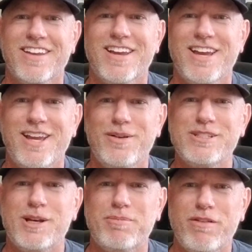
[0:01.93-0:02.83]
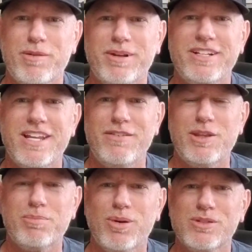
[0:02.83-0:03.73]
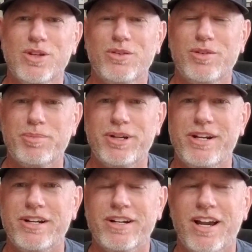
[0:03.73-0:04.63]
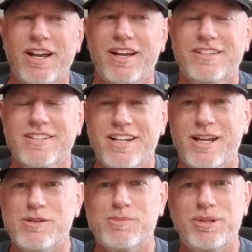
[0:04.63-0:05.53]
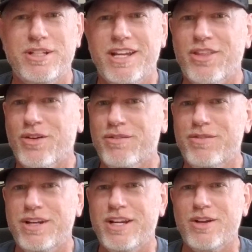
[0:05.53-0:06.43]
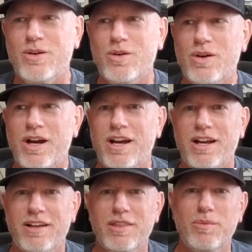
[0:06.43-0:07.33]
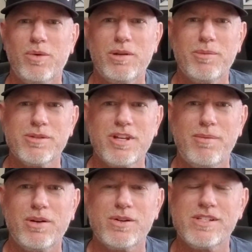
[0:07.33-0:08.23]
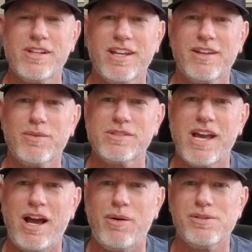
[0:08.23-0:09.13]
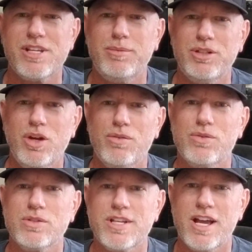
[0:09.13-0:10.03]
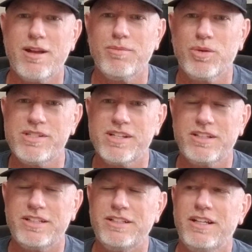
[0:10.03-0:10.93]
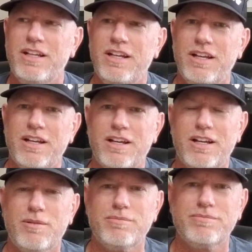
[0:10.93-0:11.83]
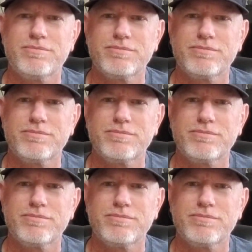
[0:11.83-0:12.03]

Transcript: Hey, what's up everybody? David the Pro Solo Flipper here. Today I'm just putting together a video. And one of the most common questions I get was how I was able to go full-time reselling. Um,